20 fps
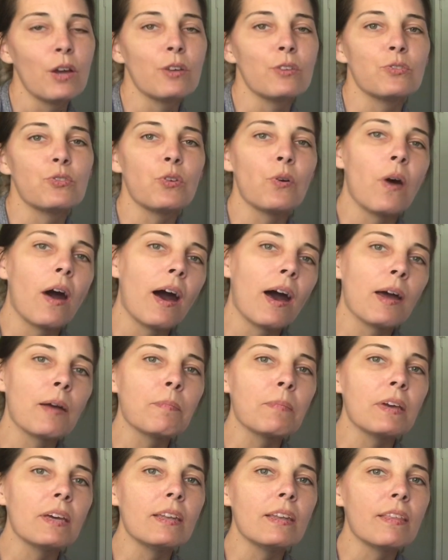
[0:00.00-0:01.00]
So I'm
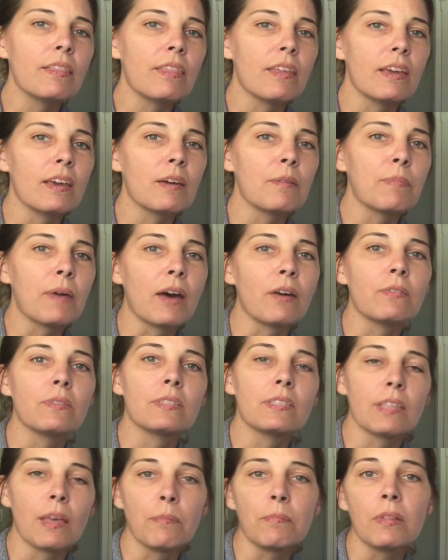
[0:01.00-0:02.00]
going to think about
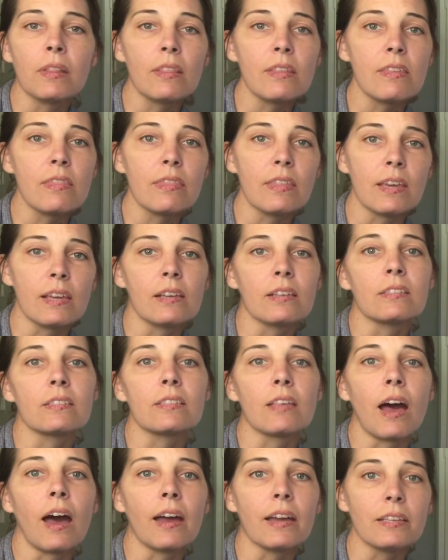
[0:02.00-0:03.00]
some of the things
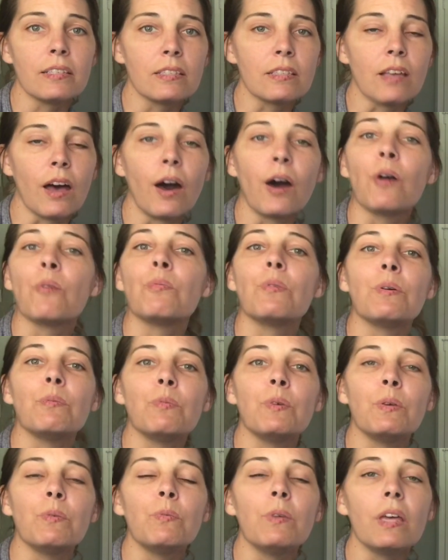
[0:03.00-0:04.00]
I saw when
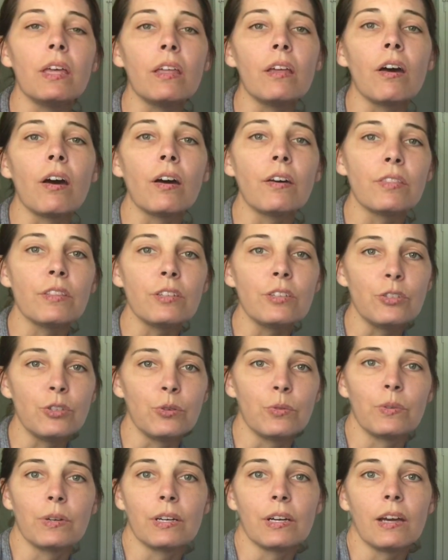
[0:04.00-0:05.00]
we went on the
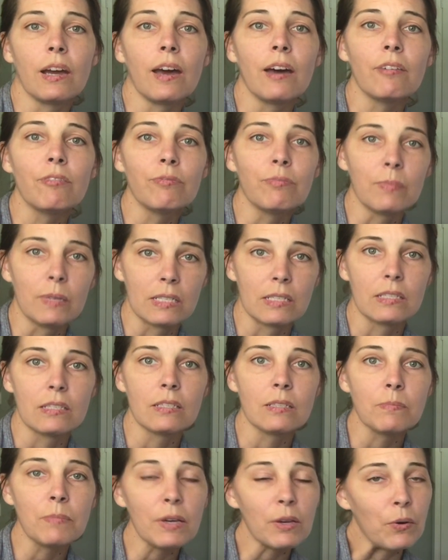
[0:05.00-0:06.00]
tour of
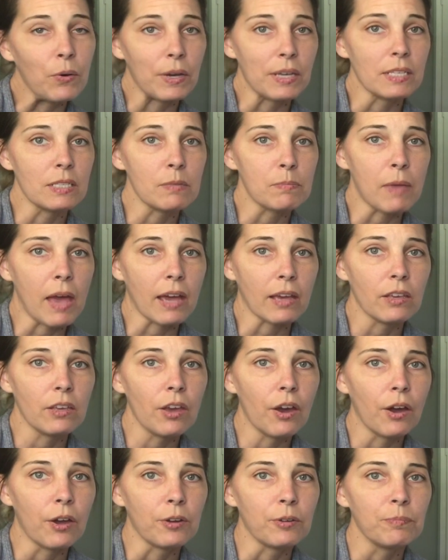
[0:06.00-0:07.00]
Mrs. McCoy's
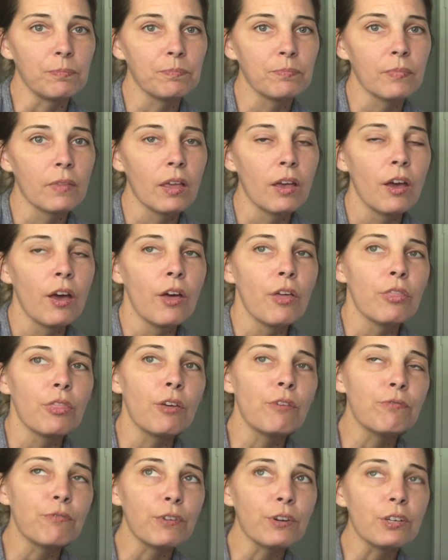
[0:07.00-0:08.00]
backyard.
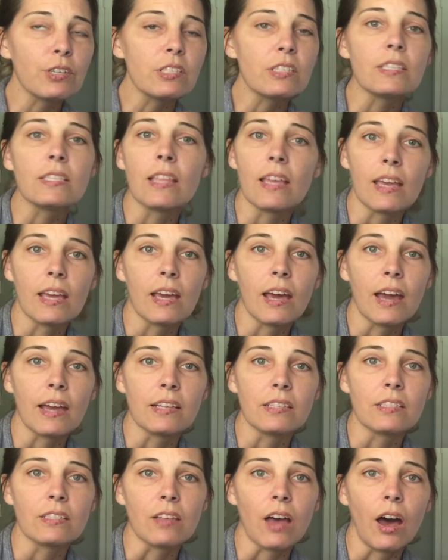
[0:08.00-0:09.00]
The first thing I
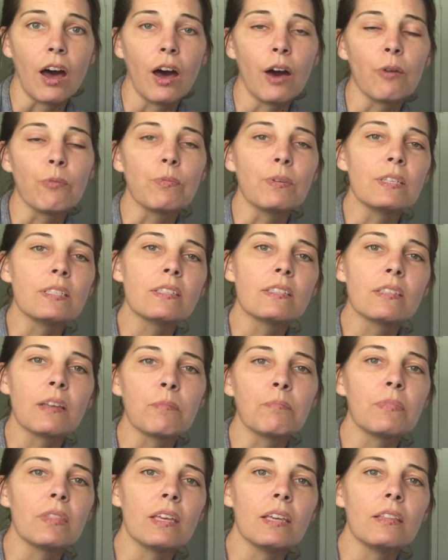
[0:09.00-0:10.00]
saw was
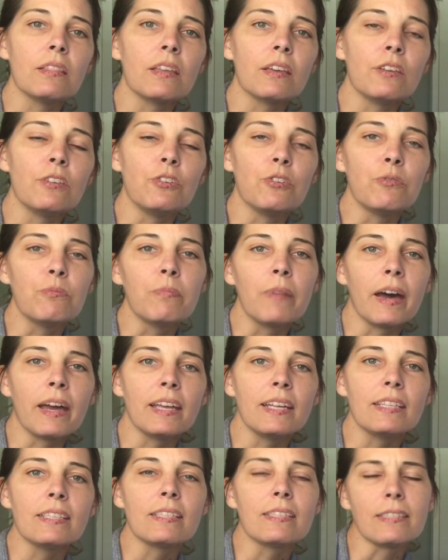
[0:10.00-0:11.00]
something that you
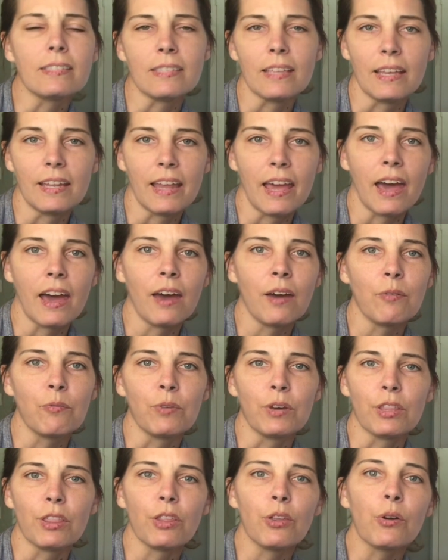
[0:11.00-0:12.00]
might sit at
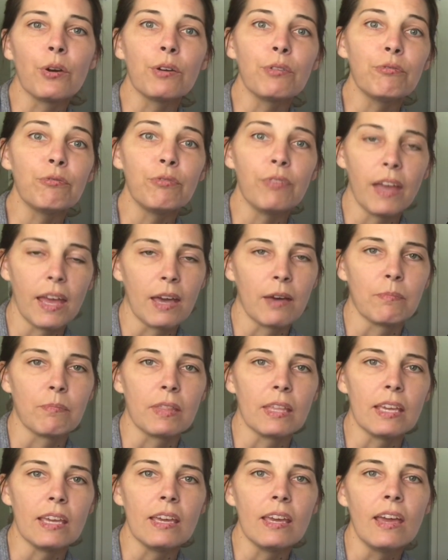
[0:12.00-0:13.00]
with your
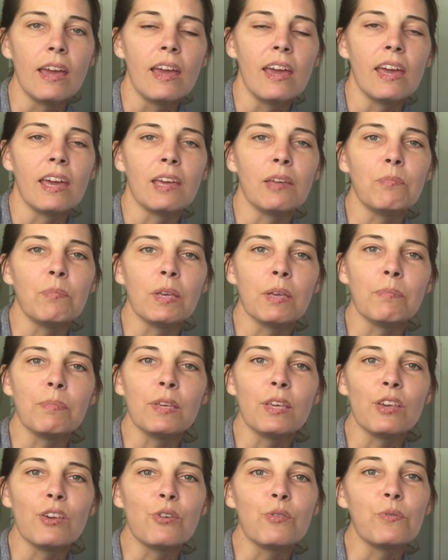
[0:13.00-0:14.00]
family, and maybe
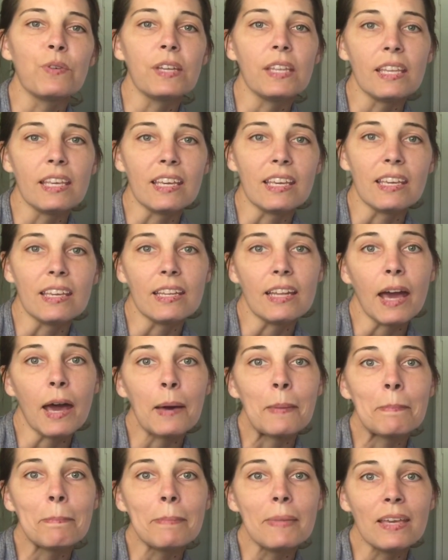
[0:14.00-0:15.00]
you would eat
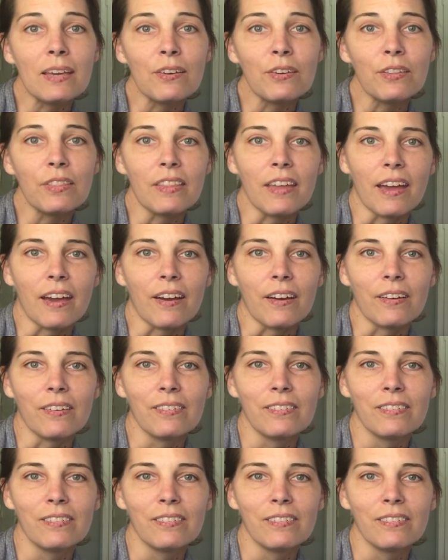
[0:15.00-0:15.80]
a meal there.